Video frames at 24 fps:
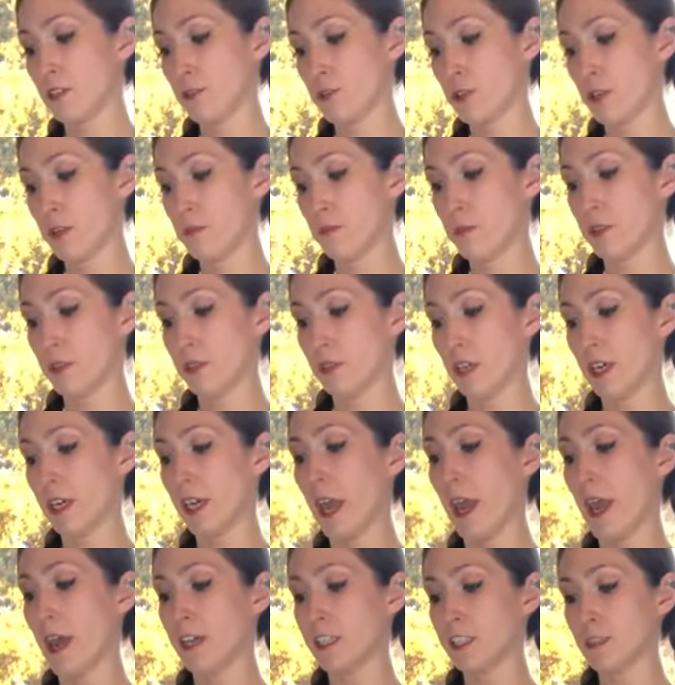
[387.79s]
to tremble like
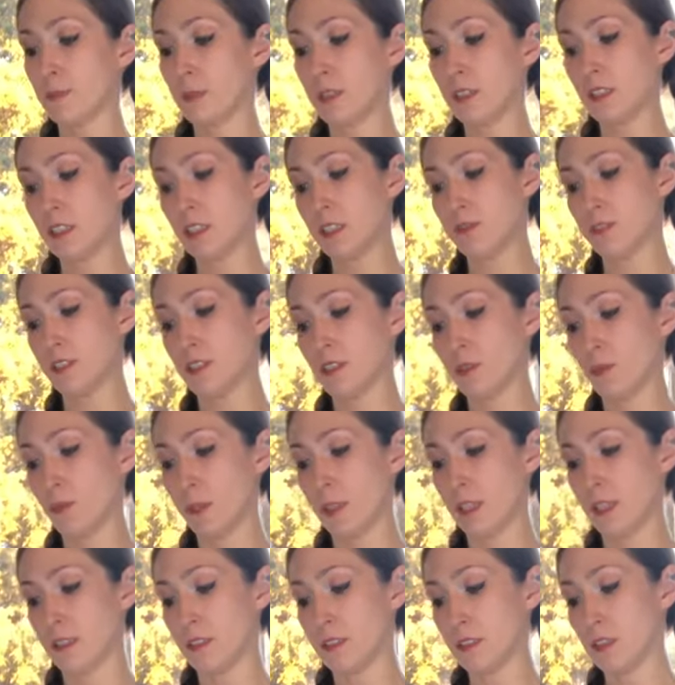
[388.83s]
aspen leaves in the
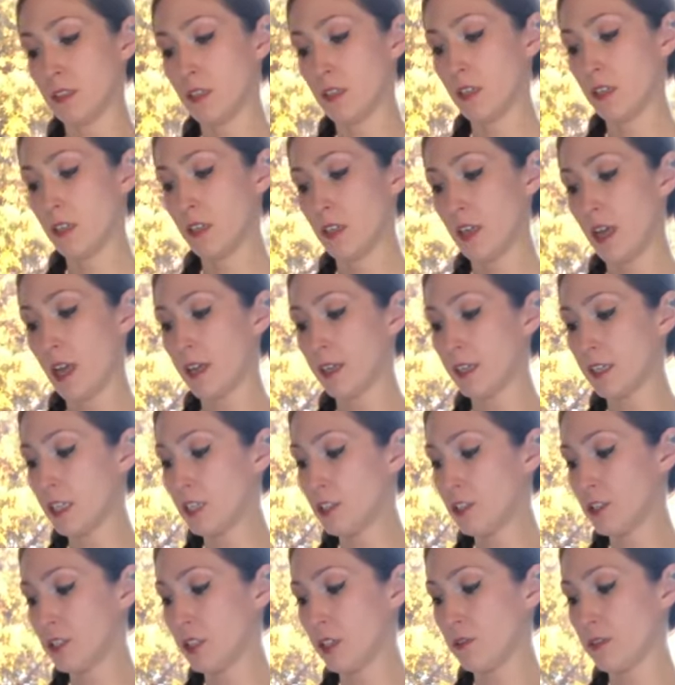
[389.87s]
wind, and
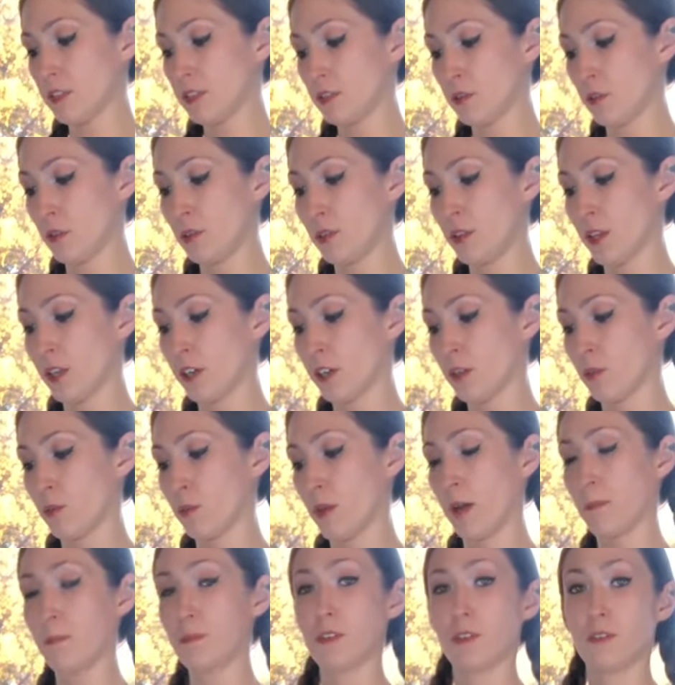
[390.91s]
each and every soul there
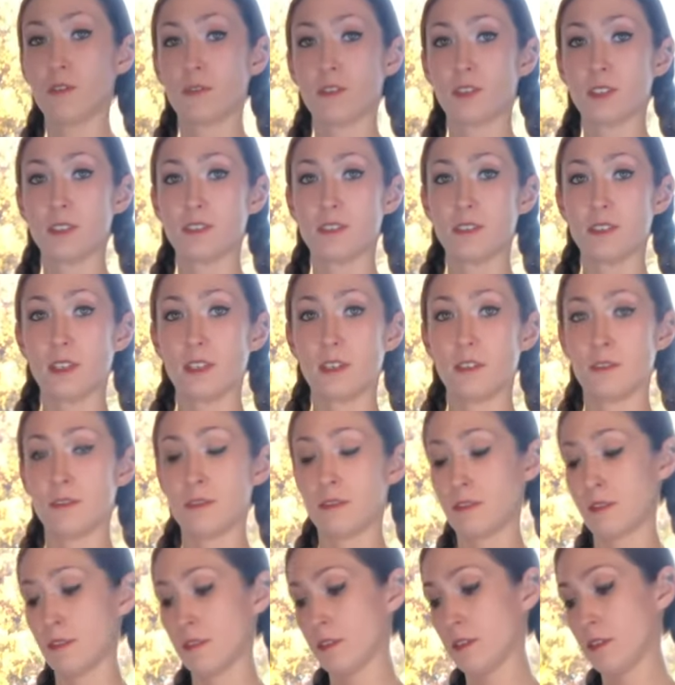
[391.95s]
wept over its
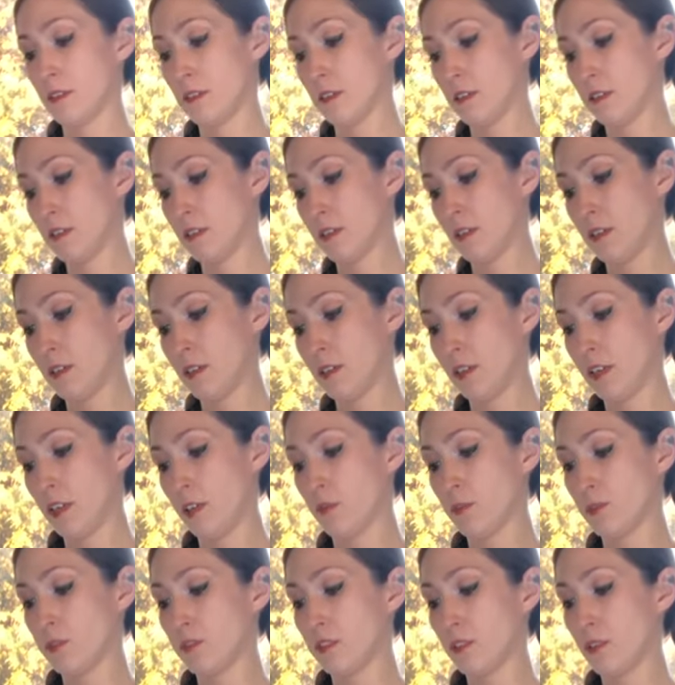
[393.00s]
sins.
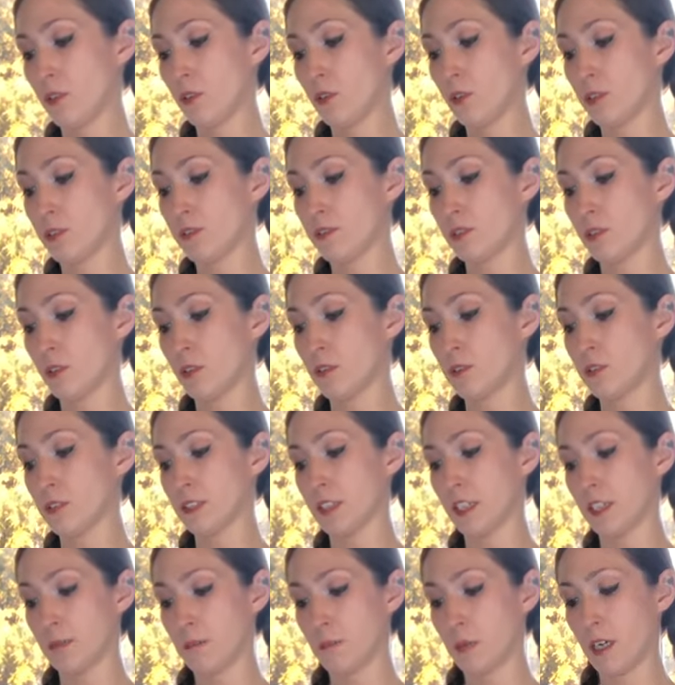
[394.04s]
It was the Lord of Souls,
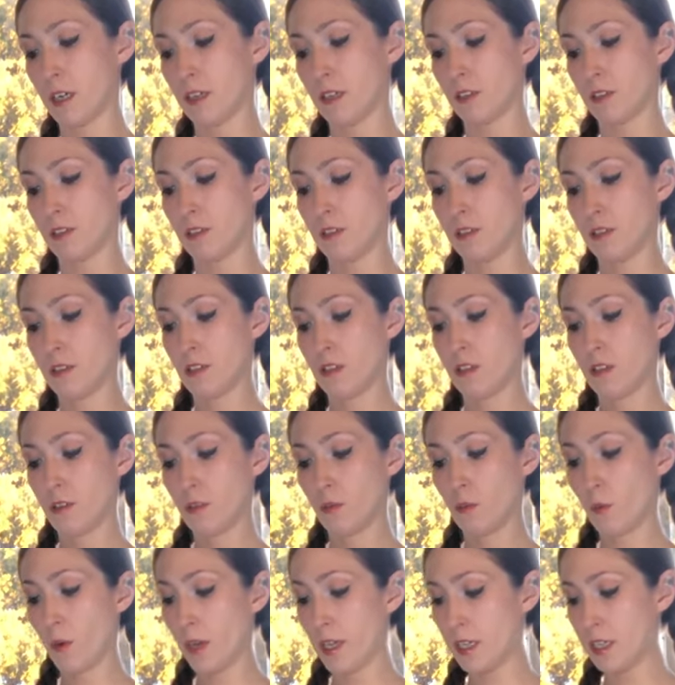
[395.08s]
Saint Michael,
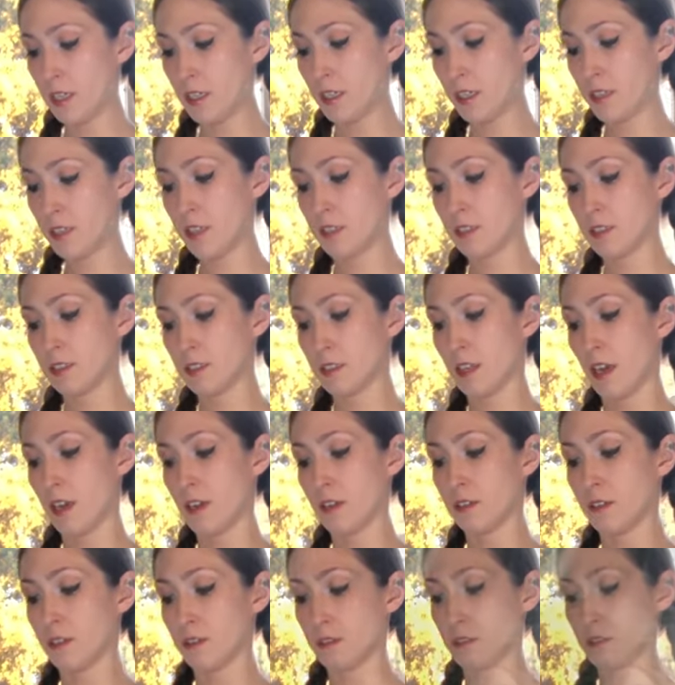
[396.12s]
weighing in his
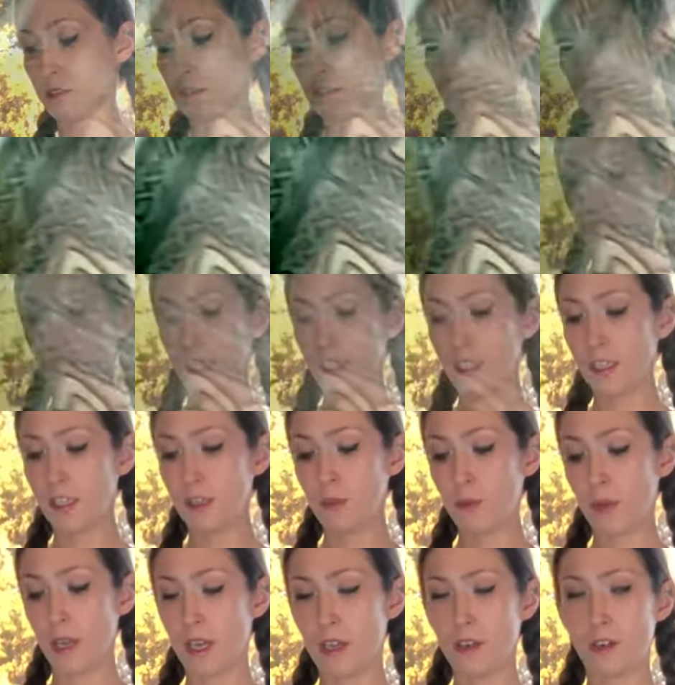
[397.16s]
scales. Then he
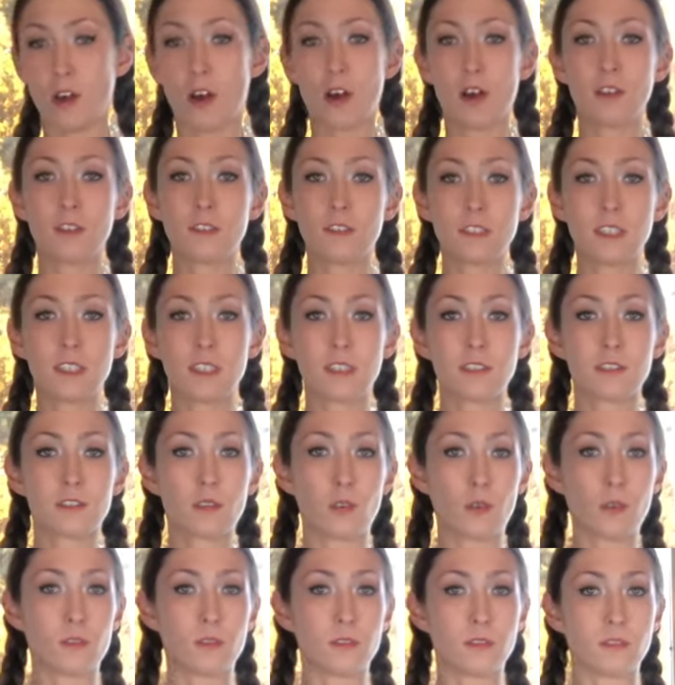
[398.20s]
weighed all sinning
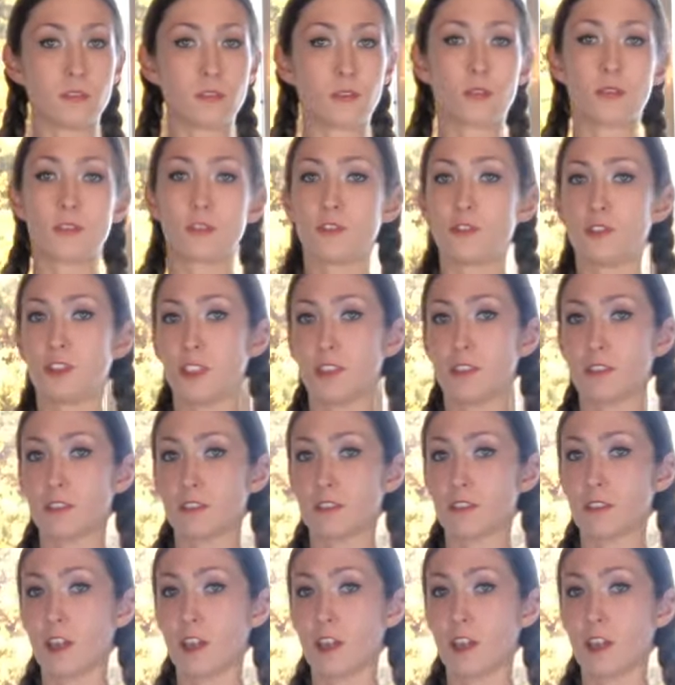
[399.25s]
souls towards Jesus